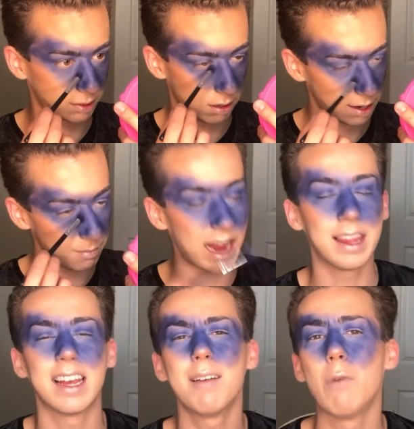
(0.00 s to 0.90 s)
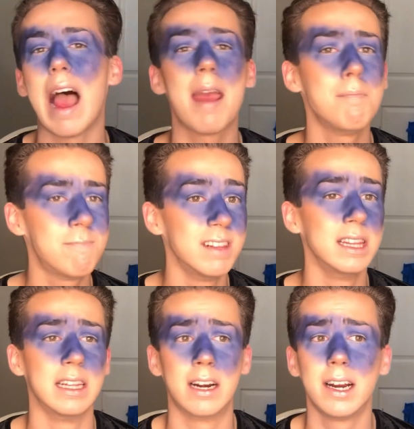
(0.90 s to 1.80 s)
God, I, I think I'm, I
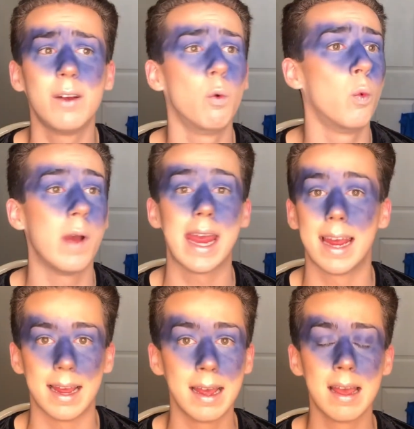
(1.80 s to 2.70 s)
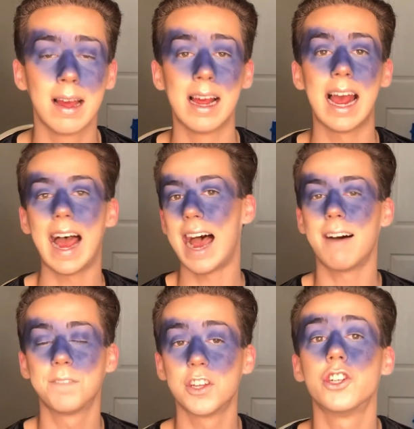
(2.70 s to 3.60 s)
literally wing
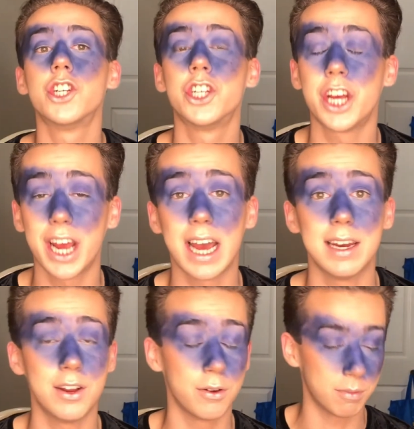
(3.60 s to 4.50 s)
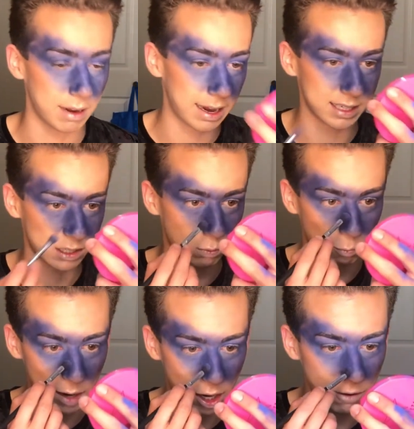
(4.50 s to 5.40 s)
half the shit I do. I
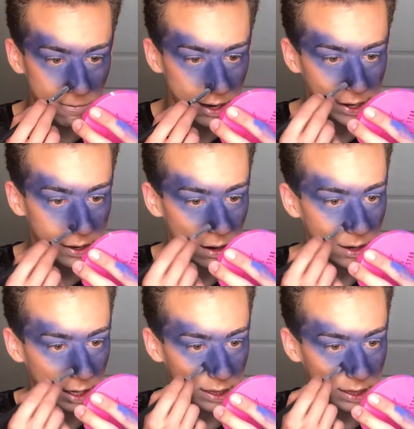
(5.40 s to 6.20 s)
swear to fucking God,